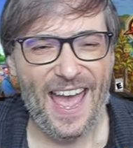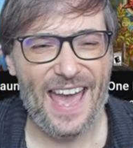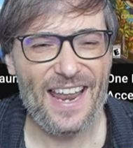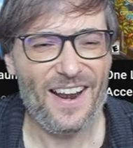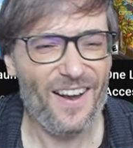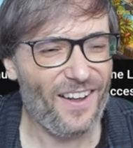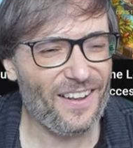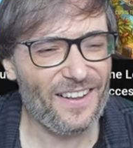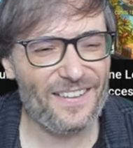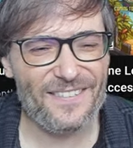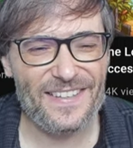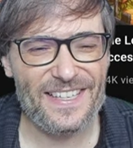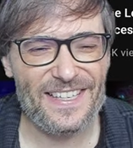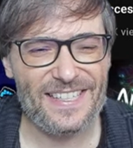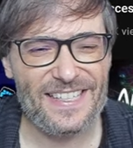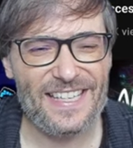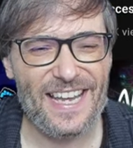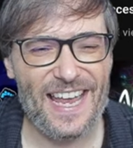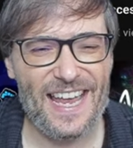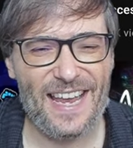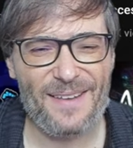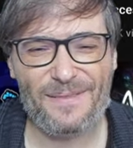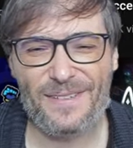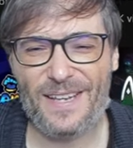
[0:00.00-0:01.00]
And all of these
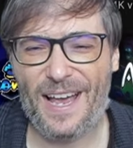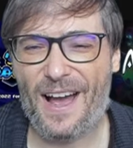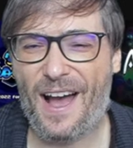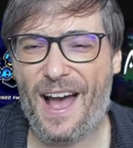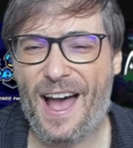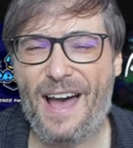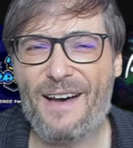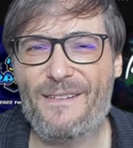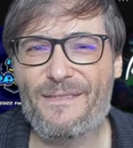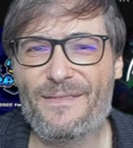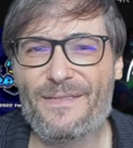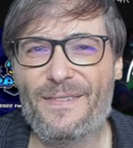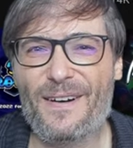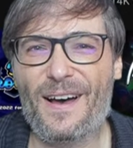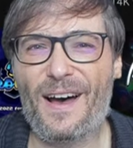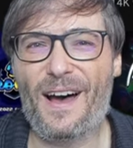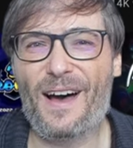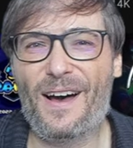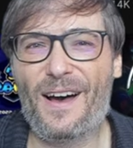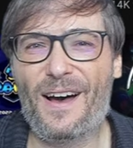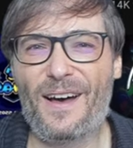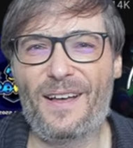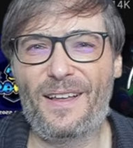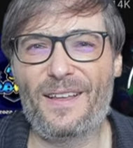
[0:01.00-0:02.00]
games have
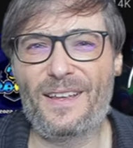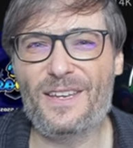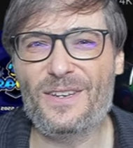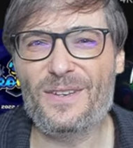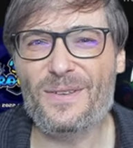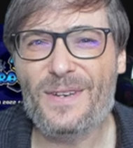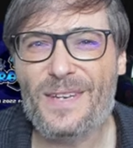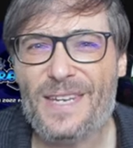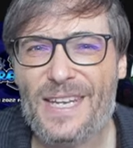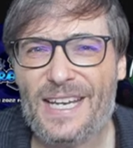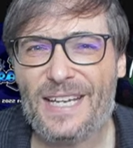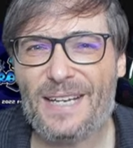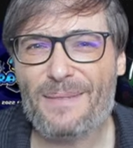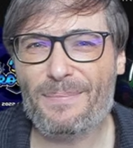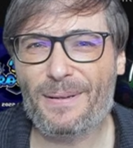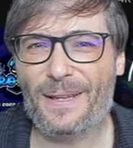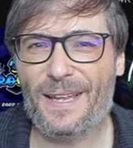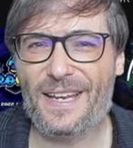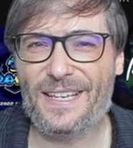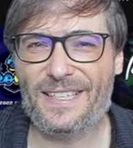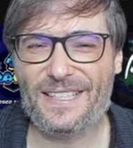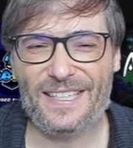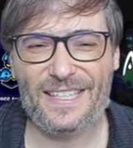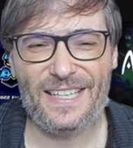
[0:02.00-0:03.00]
uh, unique
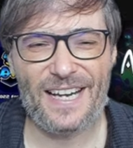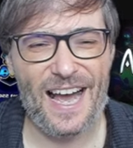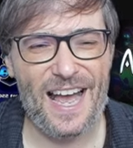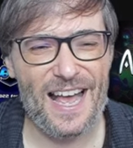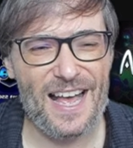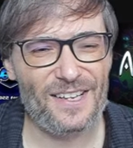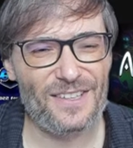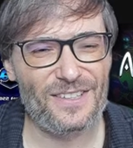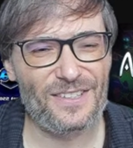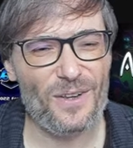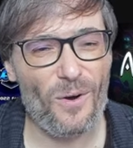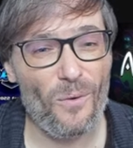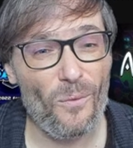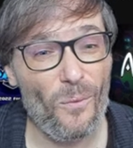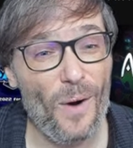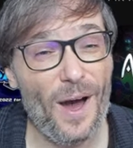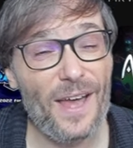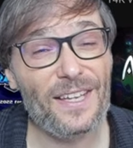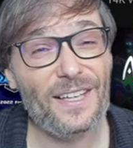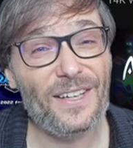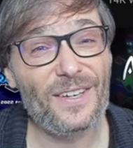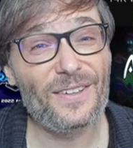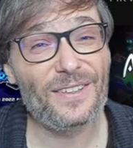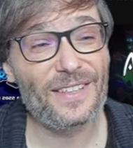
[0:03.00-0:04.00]
play styles.
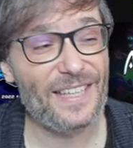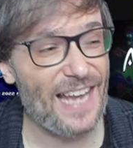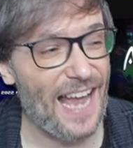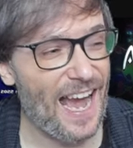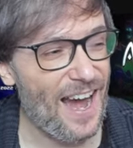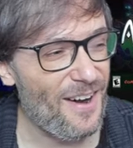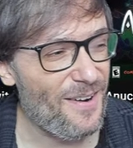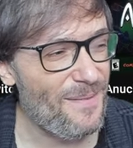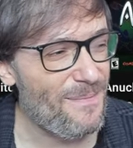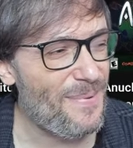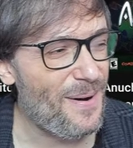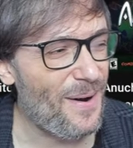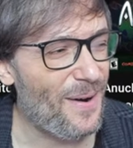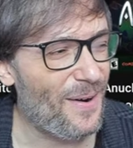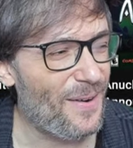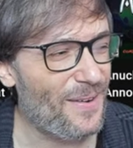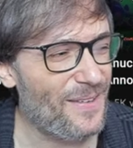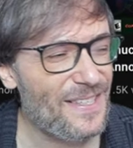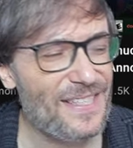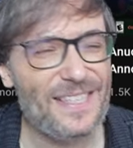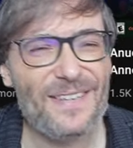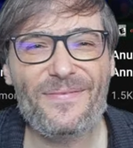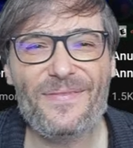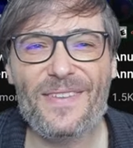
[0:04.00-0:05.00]
One Lonely
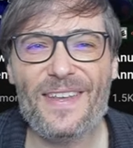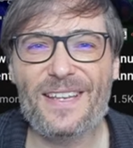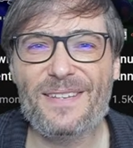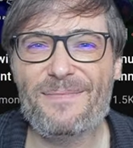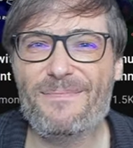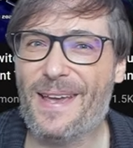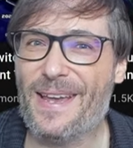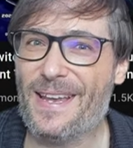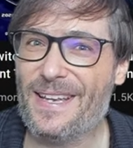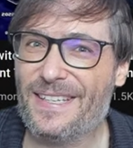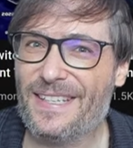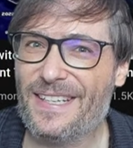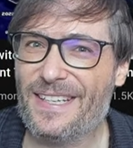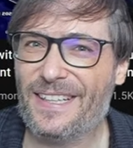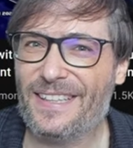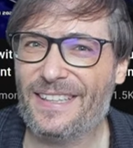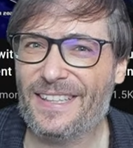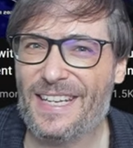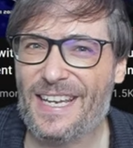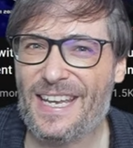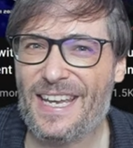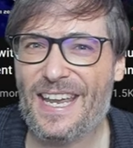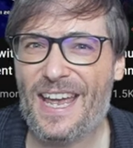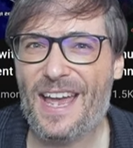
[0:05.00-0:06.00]
Outpost is
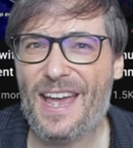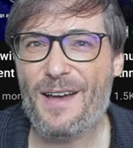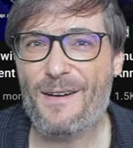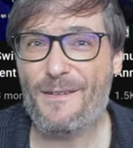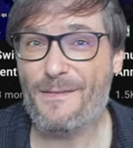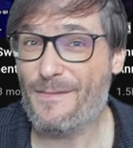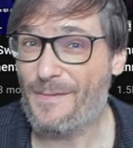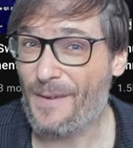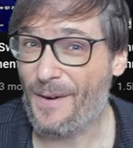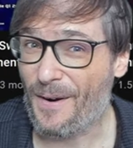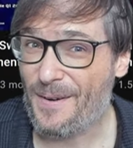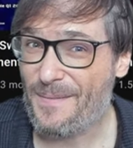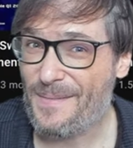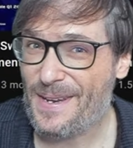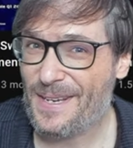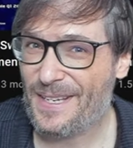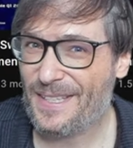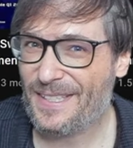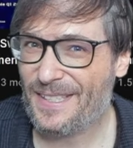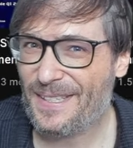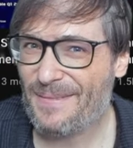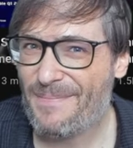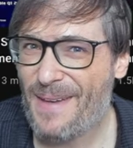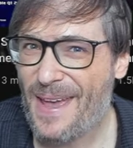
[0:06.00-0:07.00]
basically farming in